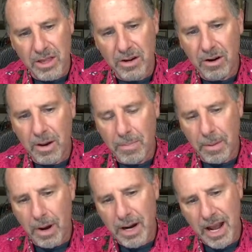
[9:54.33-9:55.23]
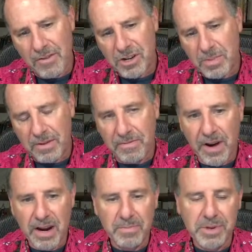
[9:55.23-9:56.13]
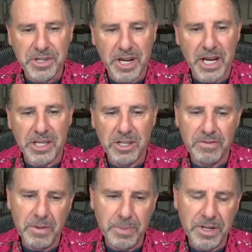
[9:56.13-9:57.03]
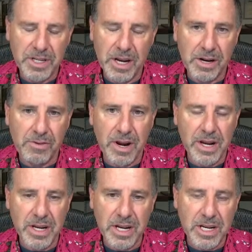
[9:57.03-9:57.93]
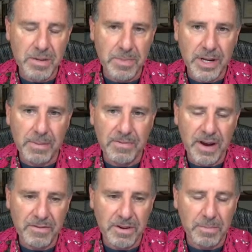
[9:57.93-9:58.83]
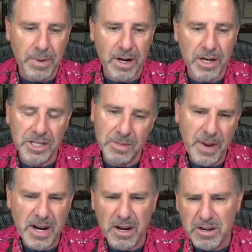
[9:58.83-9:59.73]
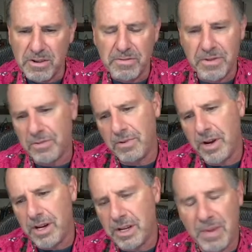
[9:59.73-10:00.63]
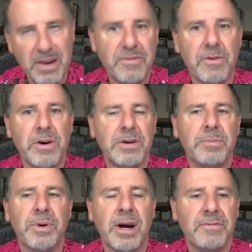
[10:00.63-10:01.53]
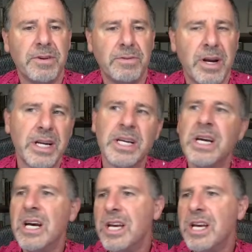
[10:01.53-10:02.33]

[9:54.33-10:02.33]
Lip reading: They're up on average about 5%. So if you put 10 grand in, you'd be up $500. You paid 100 for the run, you made 400 profit already.